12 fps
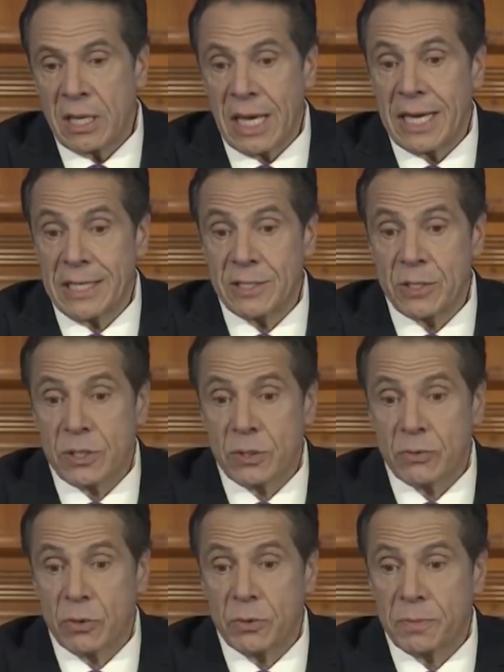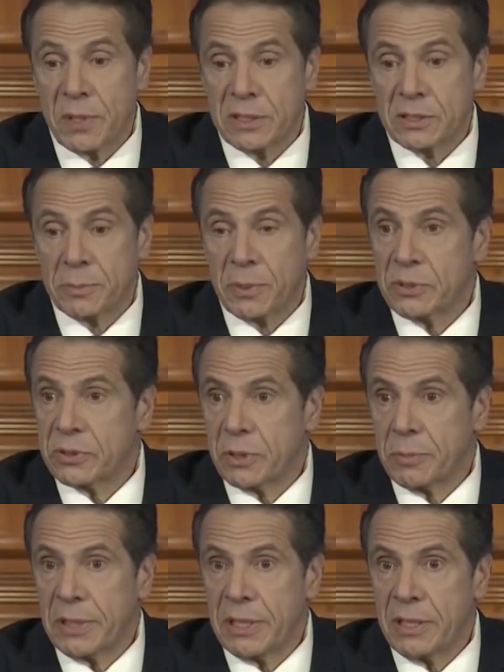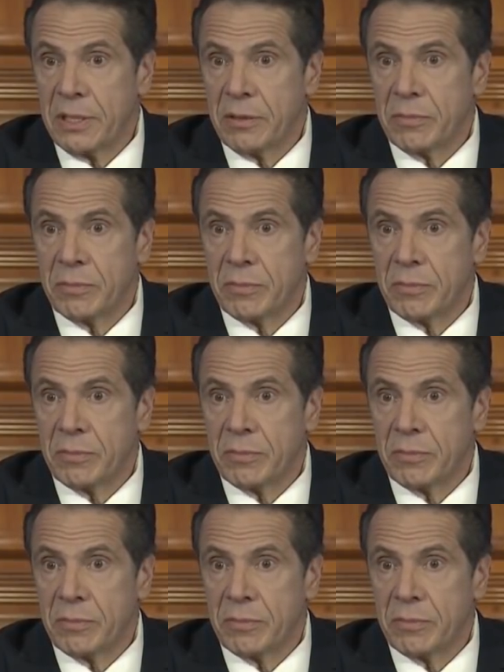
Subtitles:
That is the group that's supposed to be